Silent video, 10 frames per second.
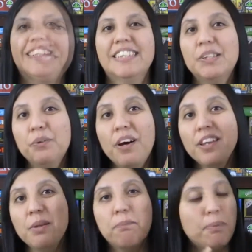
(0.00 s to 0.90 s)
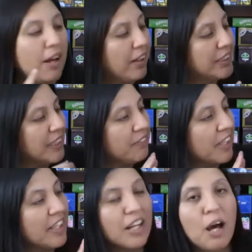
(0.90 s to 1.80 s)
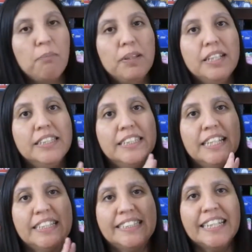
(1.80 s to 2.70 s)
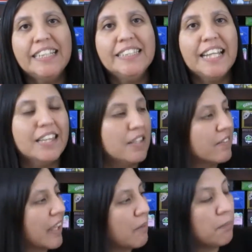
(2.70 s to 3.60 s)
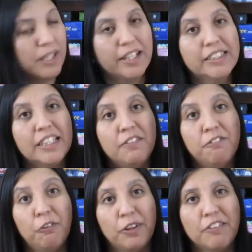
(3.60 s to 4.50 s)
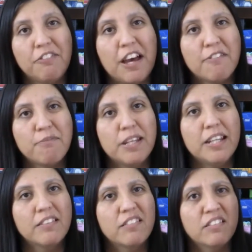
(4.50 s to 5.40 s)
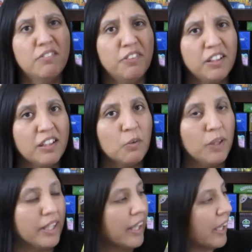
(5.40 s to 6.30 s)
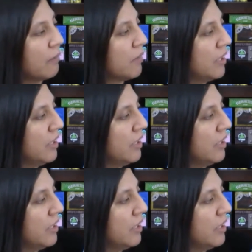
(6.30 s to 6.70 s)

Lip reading: So on the box of Ginkgopolis, it says that this game plays in 45 minutes. It's a fairly quick game.